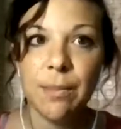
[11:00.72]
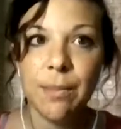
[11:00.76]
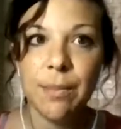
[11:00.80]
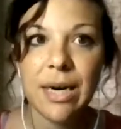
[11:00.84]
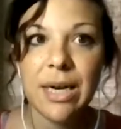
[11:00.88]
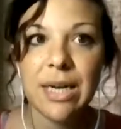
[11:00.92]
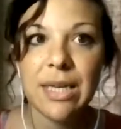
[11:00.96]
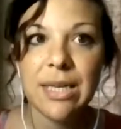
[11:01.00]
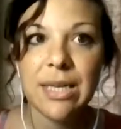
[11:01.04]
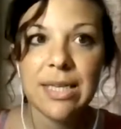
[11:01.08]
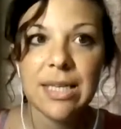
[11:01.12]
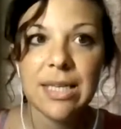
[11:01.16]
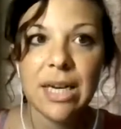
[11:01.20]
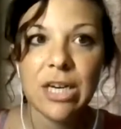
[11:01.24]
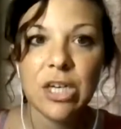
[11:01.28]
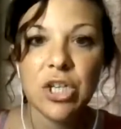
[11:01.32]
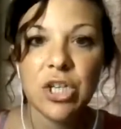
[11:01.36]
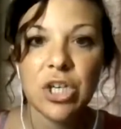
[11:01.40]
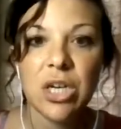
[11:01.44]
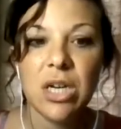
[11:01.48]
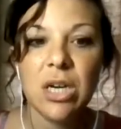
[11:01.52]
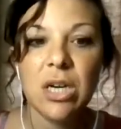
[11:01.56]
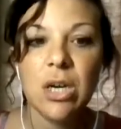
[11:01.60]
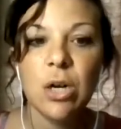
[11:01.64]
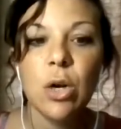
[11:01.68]
minute
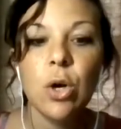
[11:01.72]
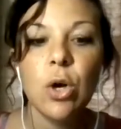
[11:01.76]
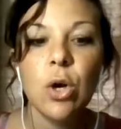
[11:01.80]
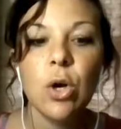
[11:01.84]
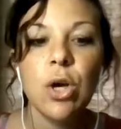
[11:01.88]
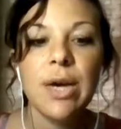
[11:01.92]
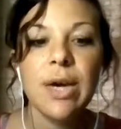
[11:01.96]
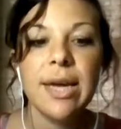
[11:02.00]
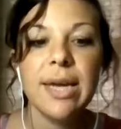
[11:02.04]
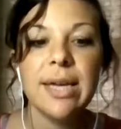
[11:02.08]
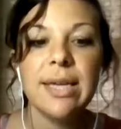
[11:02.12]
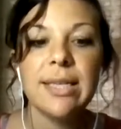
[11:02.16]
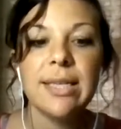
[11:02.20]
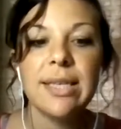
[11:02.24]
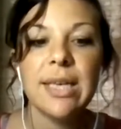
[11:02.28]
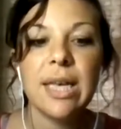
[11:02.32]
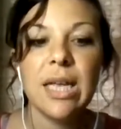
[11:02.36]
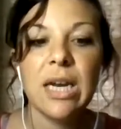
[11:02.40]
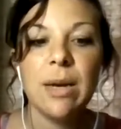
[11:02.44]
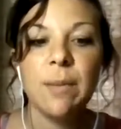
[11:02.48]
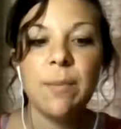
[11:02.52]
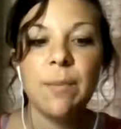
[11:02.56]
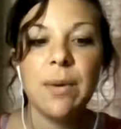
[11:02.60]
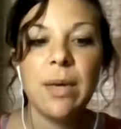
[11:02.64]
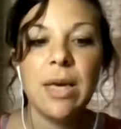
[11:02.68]
session is going
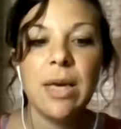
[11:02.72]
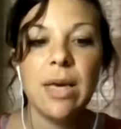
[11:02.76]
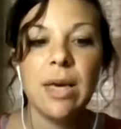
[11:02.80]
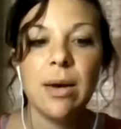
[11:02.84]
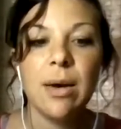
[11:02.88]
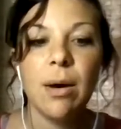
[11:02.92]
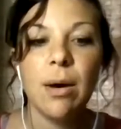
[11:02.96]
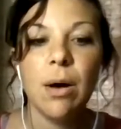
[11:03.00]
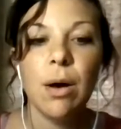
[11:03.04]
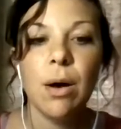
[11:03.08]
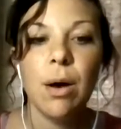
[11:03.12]
to be,